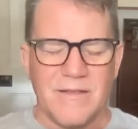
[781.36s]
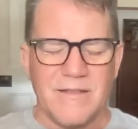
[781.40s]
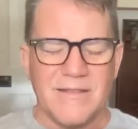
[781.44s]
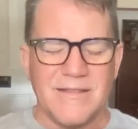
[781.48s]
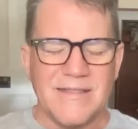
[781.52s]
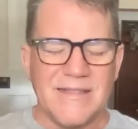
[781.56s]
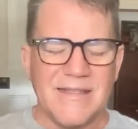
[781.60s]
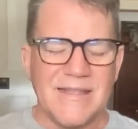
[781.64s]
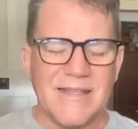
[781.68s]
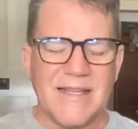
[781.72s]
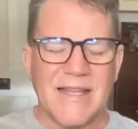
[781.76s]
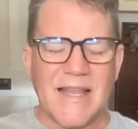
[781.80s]

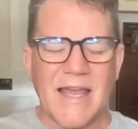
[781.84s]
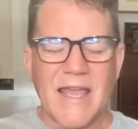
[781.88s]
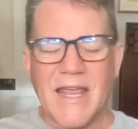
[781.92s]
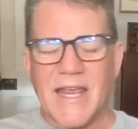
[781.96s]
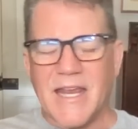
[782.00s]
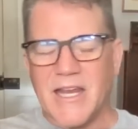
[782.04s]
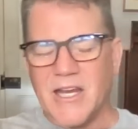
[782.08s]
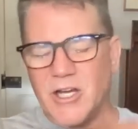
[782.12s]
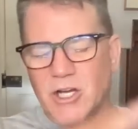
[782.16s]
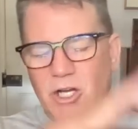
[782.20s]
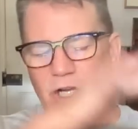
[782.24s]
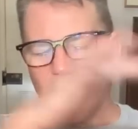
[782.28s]

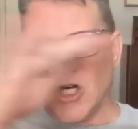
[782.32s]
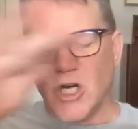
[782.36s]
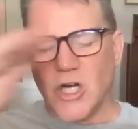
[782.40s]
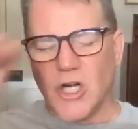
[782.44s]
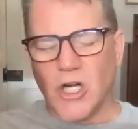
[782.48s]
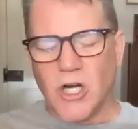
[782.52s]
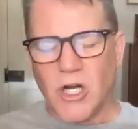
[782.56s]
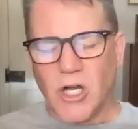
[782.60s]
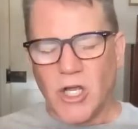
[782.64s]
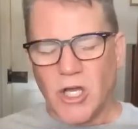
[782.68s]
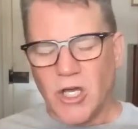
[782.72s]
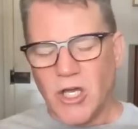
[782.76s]

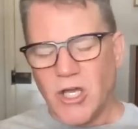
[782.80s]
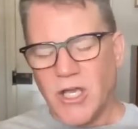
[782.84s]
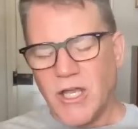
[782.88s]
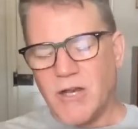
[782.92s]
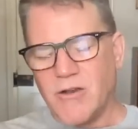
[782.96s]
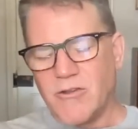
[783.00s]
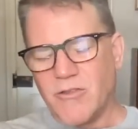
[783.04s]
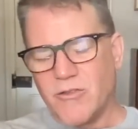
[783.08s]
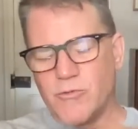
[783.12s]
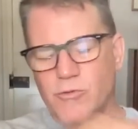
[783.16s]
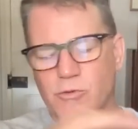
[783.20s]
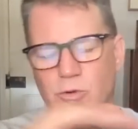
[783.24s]

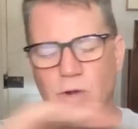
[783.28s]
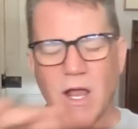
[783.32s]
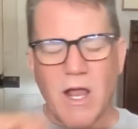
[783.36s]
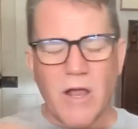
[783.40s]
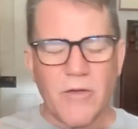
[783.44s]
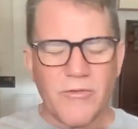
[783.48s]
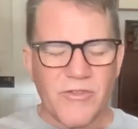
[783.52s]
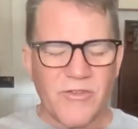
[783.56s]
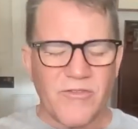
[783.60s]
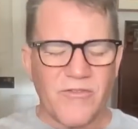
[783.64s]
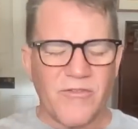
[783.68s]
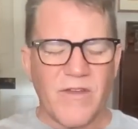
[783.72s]
layer
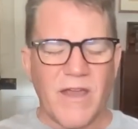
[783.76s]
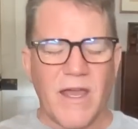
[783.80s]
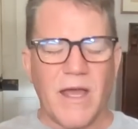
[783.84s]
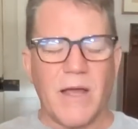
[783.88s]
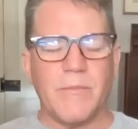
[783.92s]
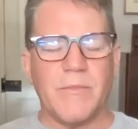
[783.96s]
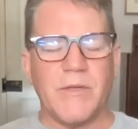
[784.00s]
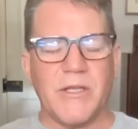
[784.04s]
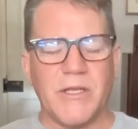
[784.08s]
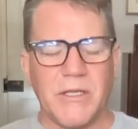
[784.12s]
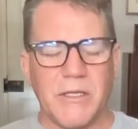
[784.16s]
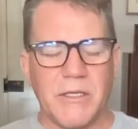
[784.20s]
throughout the
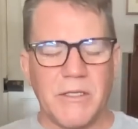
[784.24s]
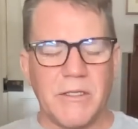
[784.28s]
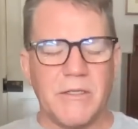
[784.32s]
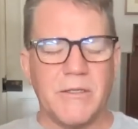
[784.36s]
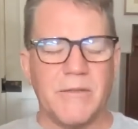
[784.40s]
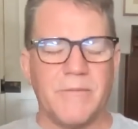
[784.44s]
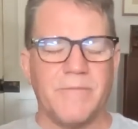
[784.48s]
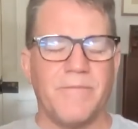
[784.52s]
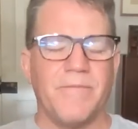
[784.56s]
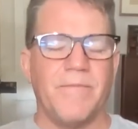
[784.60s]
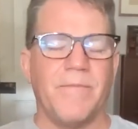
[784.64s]
family.